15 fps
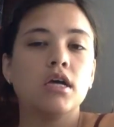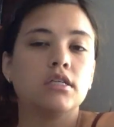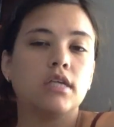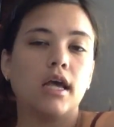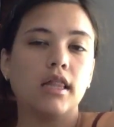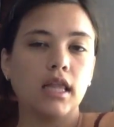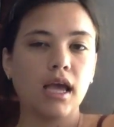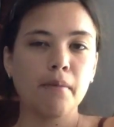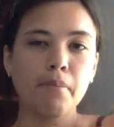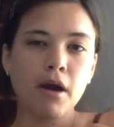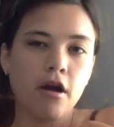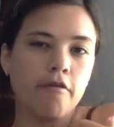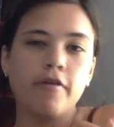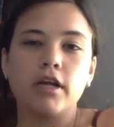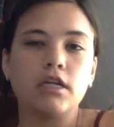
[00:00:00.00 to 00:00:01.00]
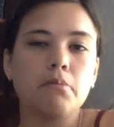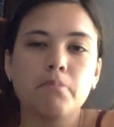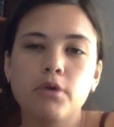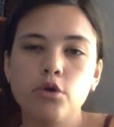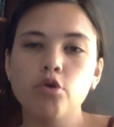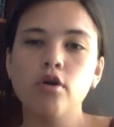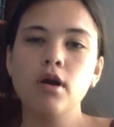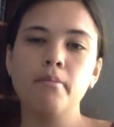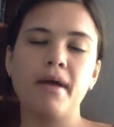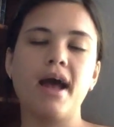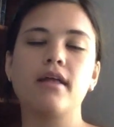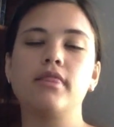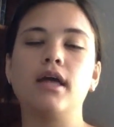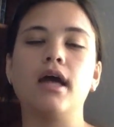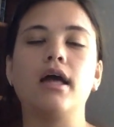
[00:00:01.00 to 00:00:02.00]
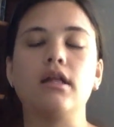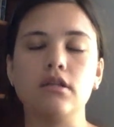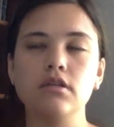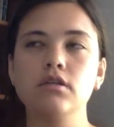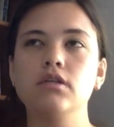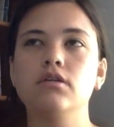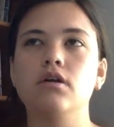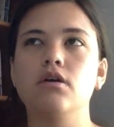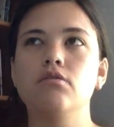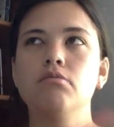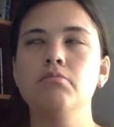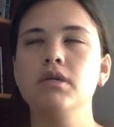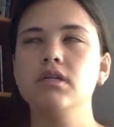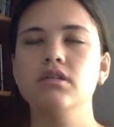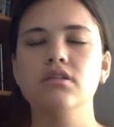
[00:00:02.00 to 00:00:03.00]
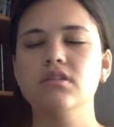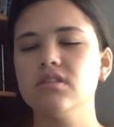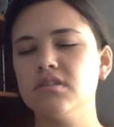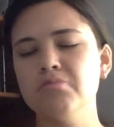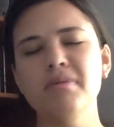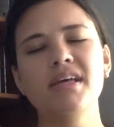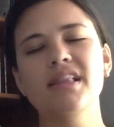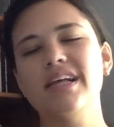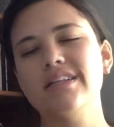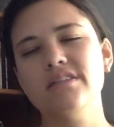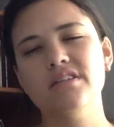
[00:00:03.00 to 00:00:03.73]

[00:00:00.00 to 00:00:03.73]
saintly and perfect and pure back then, to me,